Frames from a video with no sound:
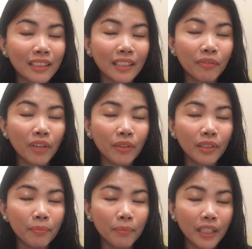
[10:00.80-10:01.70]

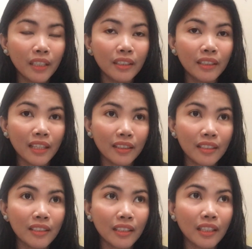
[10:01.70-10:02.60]
very big
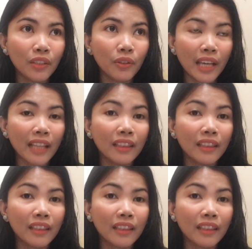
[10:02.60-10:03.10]
tendency that you get